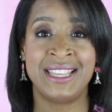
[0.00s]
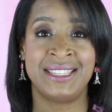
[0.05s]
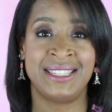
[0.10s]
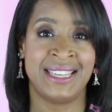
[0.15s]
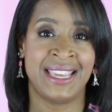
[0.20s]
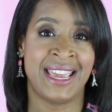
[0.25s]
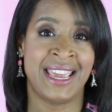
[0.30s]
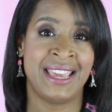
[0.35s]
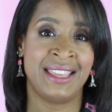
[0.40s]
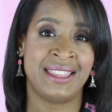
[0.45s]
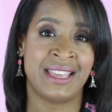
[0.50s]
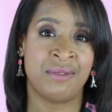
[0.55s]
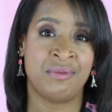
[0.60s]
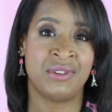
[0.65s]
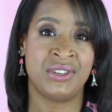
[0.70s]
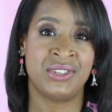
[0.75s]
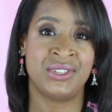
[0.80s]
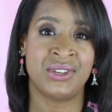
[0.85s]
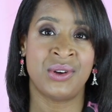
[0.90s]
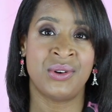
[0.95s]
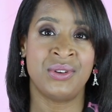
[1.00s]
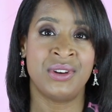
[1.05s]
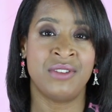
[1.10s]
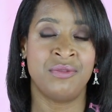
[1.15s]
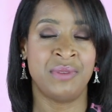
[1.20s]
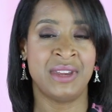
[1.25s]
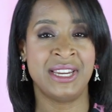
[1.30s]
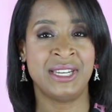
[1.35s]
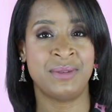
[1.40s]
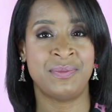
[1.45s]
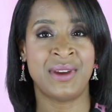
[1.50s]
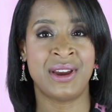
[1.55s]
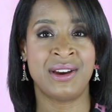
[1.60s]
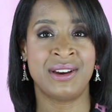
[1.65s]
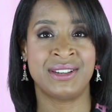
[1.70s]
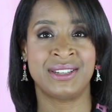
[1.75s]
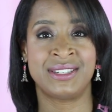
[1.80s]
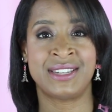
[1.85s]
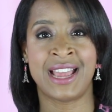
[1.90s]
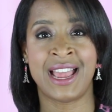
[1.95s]
It's the eighth episode of Pink to
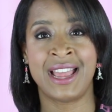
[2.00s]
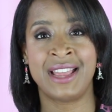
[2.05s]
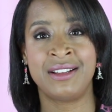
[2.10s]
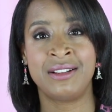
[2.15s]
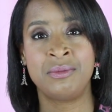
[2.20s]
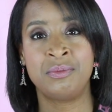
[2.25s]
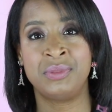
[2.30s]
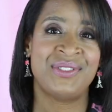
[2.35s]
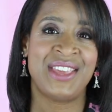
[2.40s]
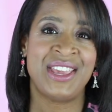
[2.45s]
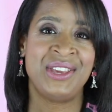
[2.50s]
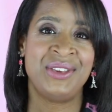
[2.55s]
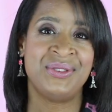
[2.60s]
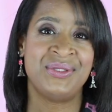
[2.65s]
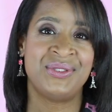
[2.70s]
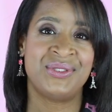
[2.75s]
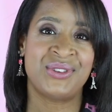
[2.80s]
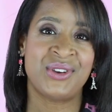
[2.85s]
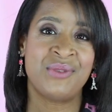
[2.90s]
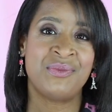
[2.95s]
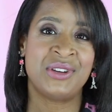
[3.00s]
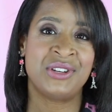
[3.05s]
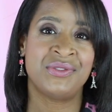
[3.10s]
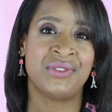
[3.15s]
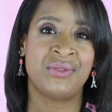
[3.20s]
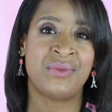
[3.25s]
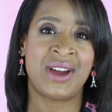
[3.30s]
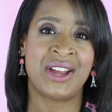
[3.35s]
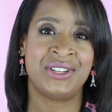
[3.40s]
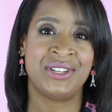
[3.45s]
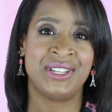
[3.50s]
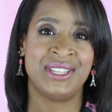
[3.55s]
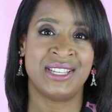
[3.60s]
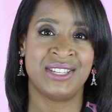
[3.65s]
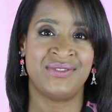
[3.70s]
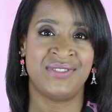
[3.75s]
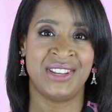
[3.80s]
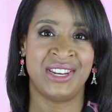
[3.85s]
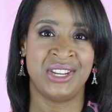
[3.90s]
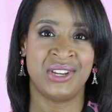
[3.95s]
Paris Style. Thank you so much for watching
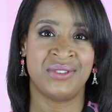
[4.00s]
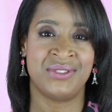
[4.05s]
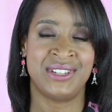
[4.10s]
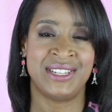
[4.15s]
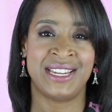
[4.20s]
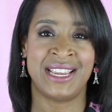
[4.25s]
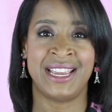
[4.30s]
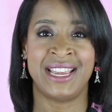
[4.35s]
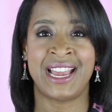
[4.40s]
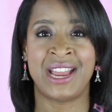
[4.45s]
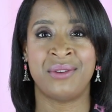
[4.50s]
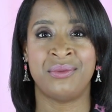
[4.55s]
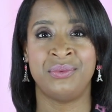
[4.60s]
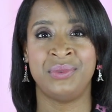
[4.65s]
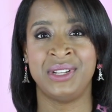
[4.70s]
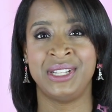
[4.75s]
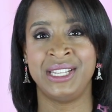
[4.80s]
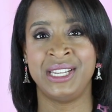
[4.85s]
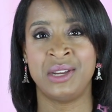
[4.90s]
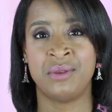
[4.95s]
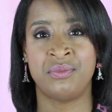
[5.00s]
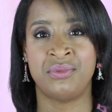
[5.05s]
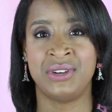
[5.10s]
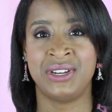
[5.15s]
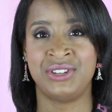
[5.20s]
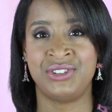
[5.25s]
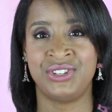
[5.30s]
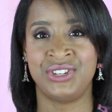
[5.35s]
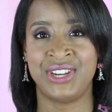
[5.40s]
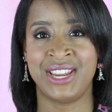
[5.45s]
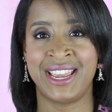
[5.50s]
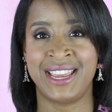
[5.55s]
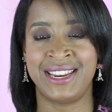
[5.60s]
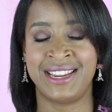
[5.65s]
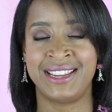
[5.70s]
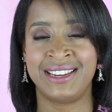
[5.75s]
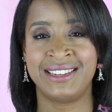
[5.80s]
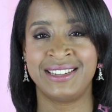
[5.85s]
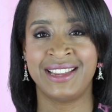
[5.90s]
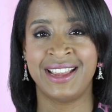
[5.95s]
this video today. I really appreciate
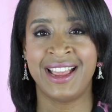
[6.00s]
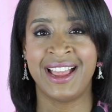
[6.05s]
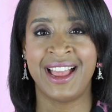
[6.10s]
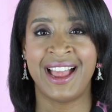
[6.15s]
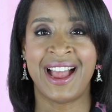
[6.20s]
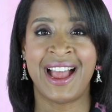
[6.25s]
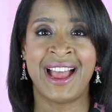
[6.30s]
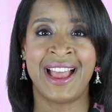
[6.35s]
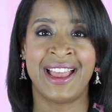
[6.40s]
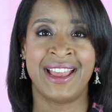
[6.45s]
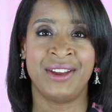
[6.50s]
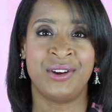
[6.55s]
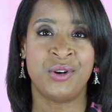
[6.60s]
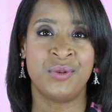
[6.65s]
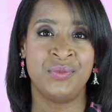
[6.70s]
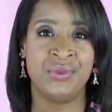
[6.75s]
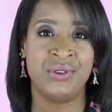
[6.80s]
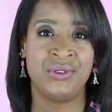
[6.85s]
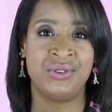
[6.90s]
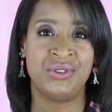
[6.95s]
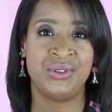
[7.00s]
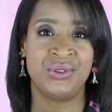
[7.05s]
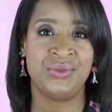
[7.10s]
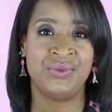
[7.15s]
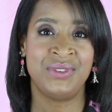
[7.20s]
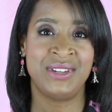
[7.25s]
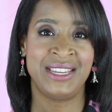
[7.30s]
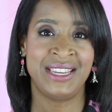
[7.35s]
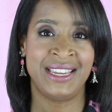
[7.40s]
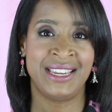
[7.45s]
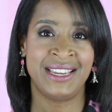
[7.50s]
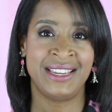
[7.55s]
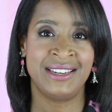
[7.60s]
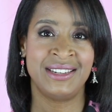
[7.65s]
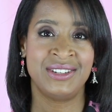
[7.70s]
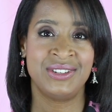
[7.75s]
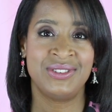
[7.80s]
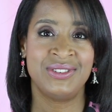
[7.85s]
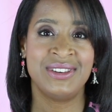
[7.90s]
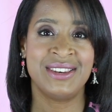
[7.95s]
it. I hope you tune
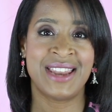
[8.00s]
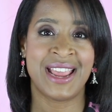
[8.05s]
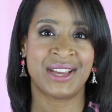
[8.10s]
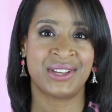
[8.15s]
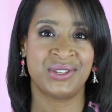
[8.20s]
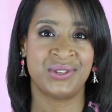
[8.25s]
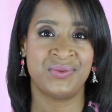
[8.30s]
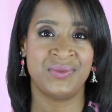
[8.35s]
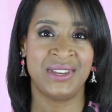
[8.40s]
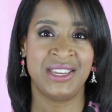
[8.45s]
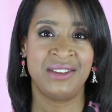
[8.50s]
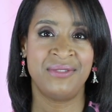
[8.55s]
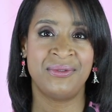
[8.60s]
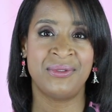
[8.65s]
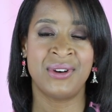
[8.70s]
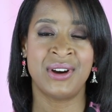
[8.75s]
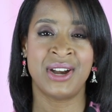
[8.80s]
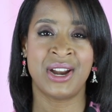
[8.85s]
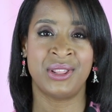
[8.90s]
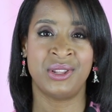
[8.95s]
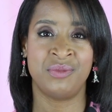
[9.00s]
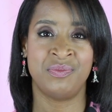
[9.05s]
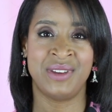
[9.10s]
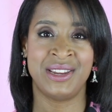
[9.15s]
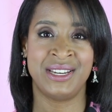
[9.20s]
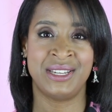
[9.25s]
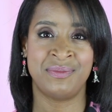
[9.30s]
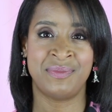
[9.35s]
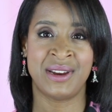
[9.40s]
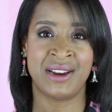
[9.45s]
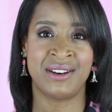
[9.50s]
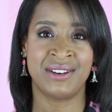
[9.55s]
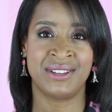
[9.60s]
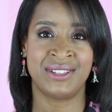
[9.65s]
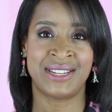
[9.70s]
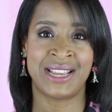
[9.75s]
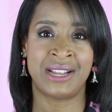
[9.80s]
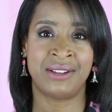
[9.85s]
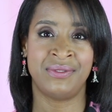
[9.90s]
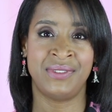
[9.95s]
in next week for another Pink to Paris
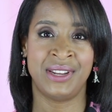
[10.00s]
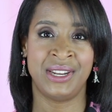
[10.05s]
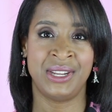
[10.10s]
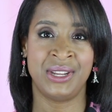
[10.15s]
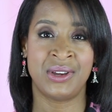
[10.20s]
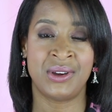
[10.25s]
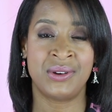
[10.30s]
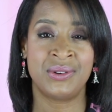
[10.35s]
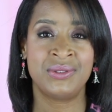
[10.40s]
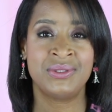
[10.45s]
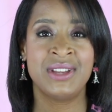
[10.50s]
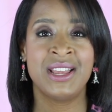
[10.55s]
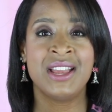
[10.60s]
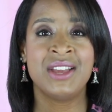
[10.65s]
style video.